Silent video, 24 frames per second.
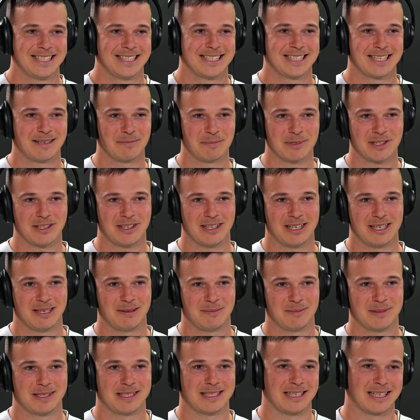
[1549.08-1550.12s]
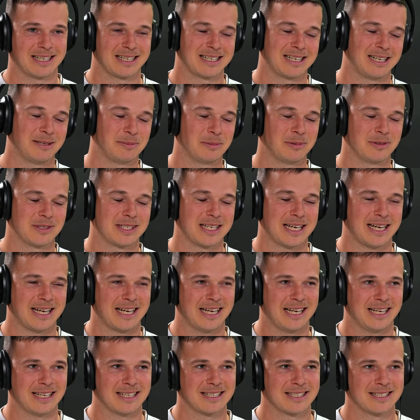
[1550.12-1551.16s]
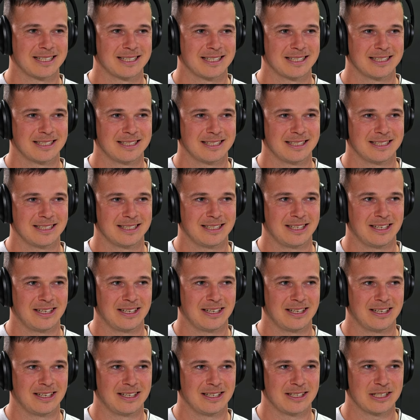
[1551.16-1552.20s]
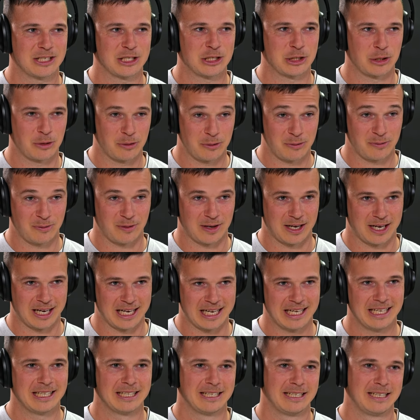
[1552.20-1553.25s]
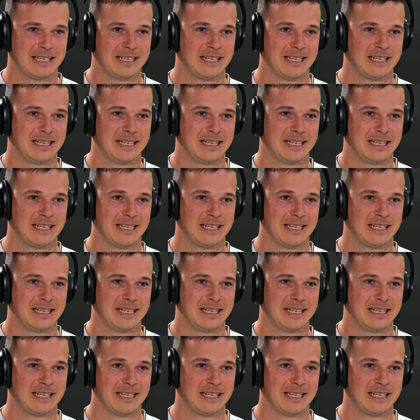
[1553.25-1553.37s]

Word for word: sometimes like couple takes so far